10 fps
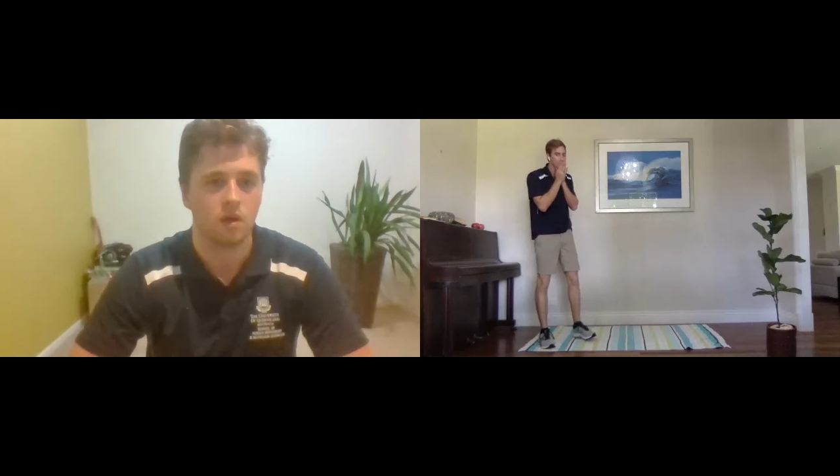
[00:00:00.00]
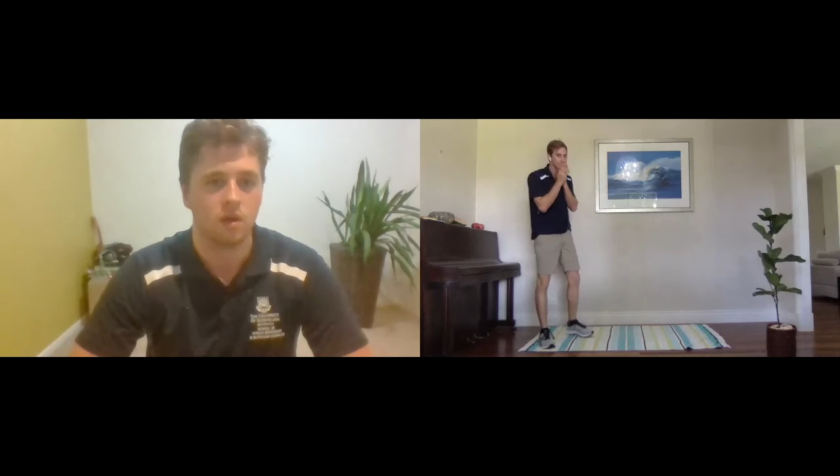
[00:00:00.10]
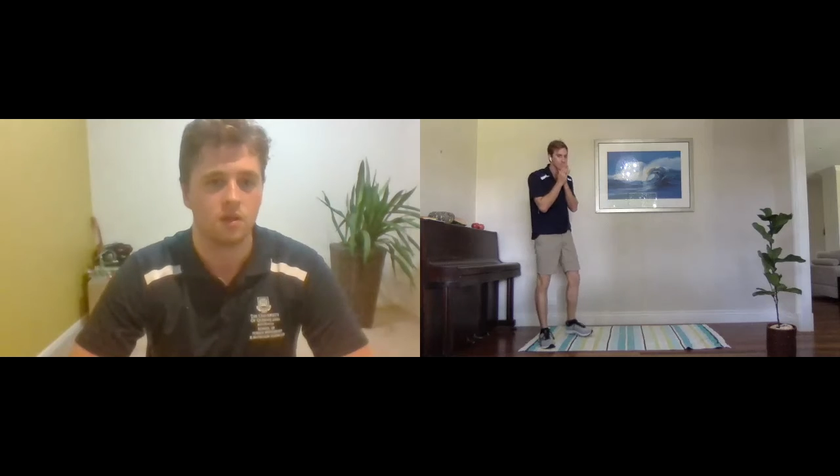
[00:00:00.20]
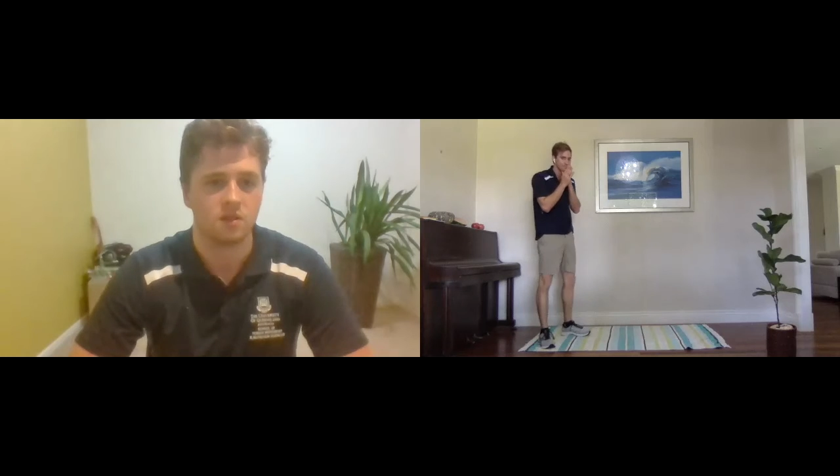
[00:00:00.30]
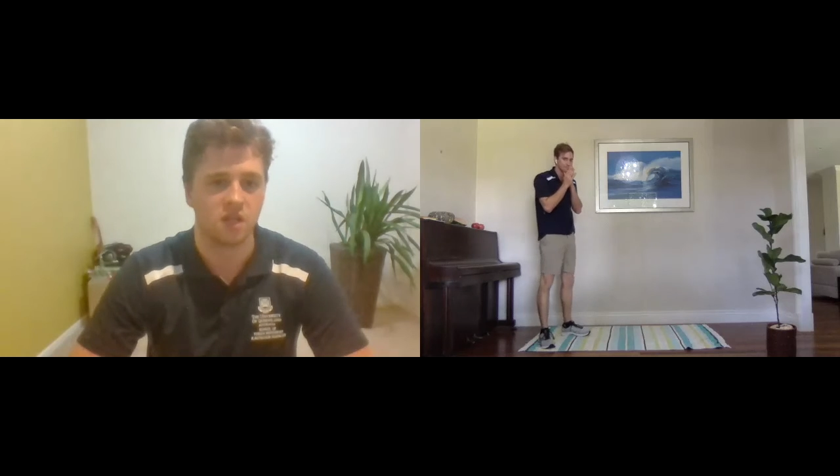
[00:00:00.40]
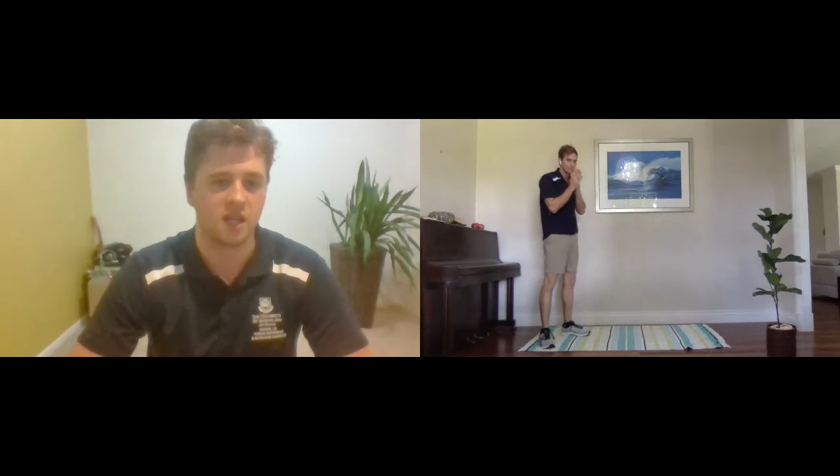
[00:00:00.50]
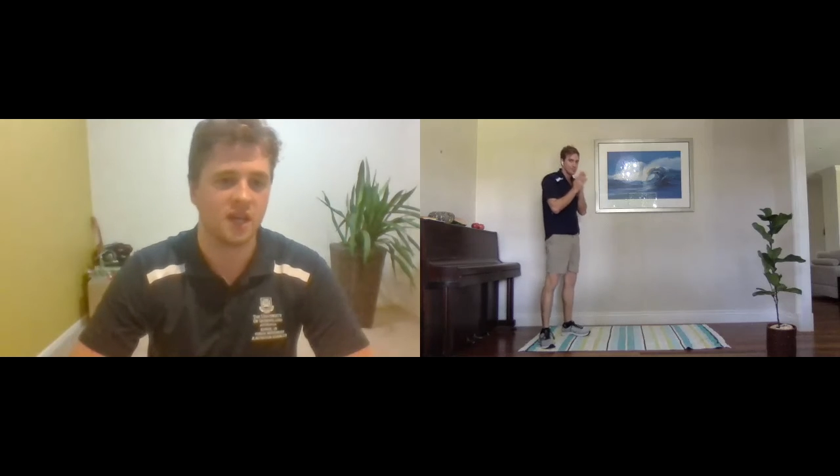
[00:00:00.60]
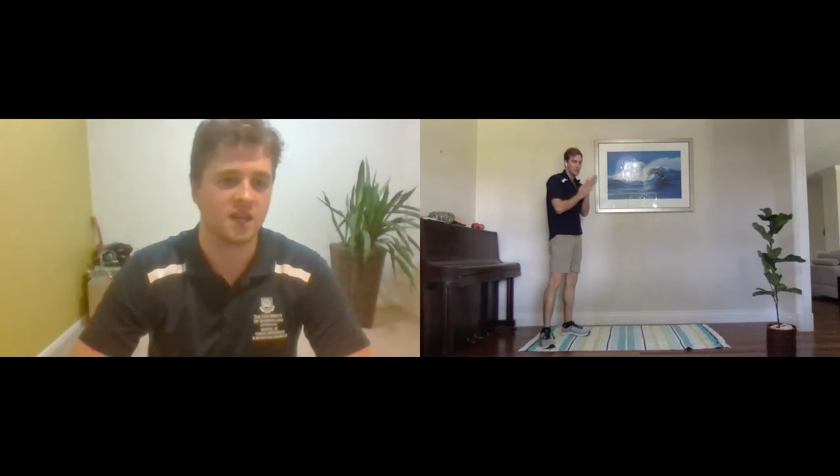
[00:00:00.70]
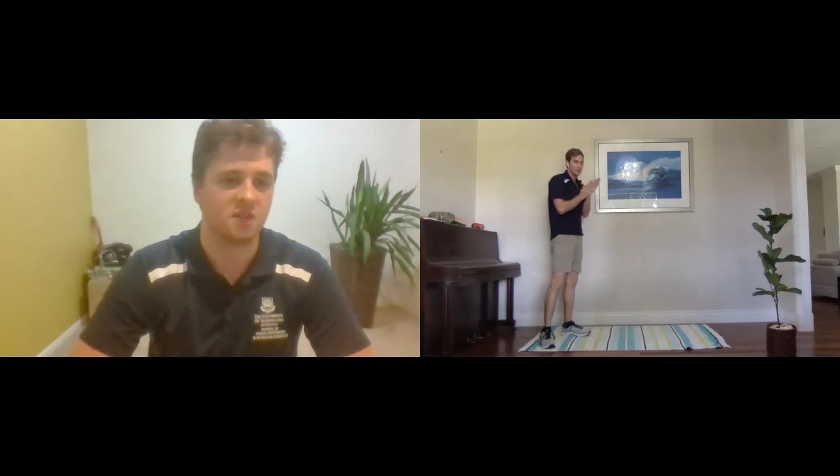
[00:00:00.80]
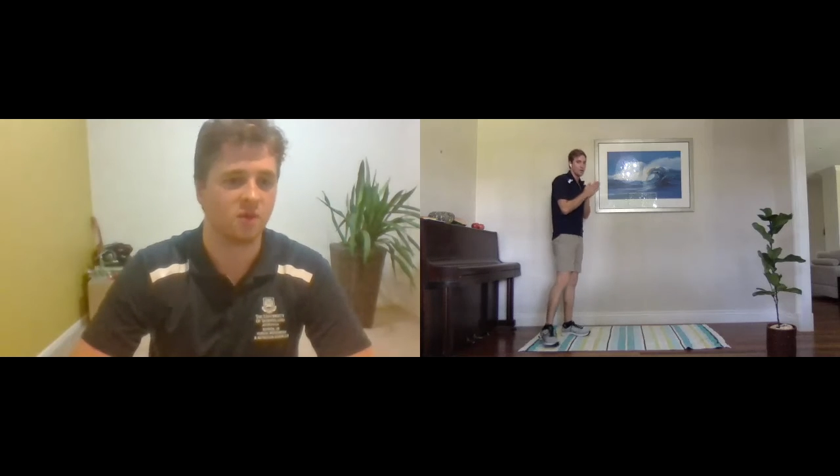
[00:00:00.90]
So shake
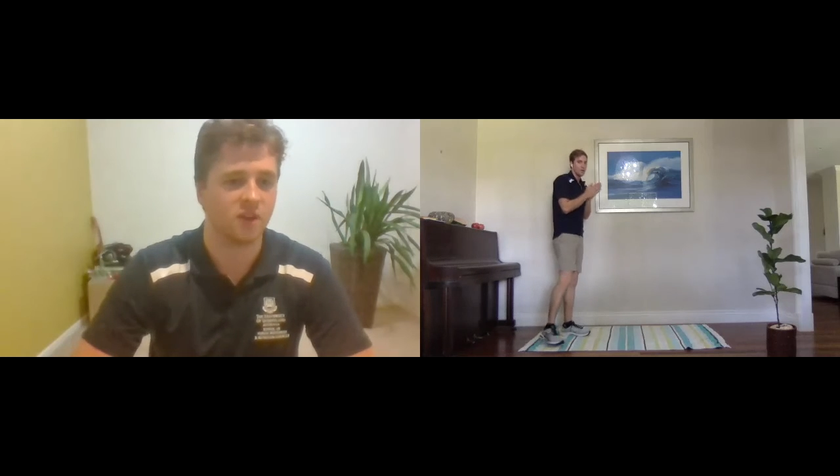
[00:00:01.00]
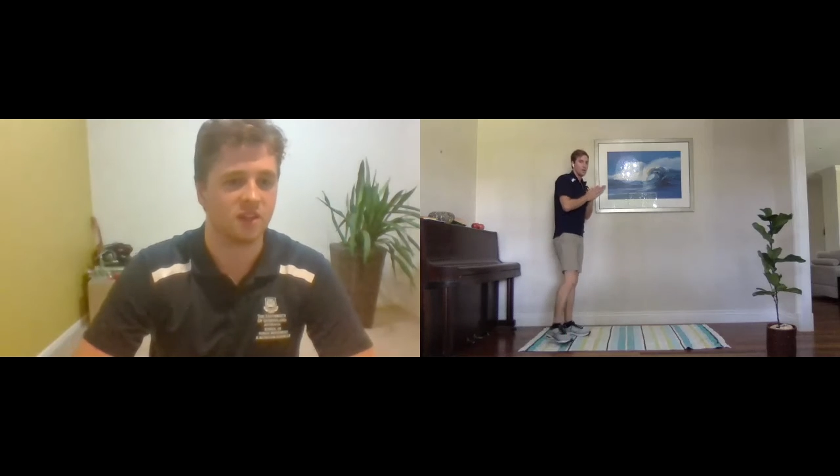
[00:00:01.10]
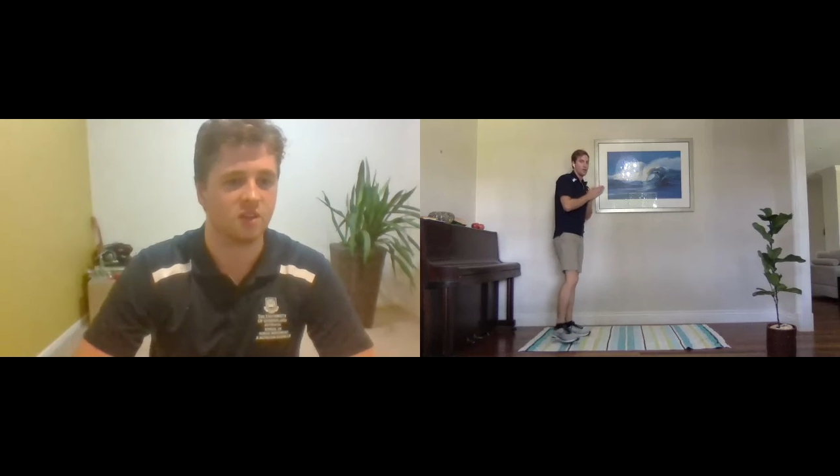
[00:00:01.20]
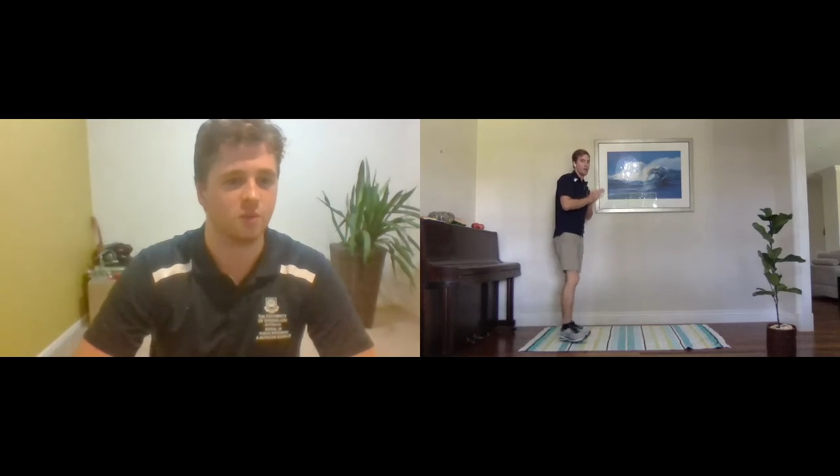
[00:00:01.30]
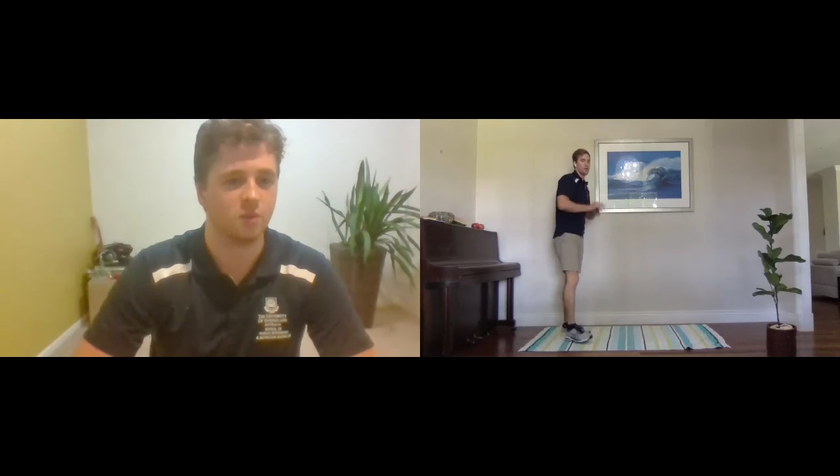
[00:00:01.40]
out your body a little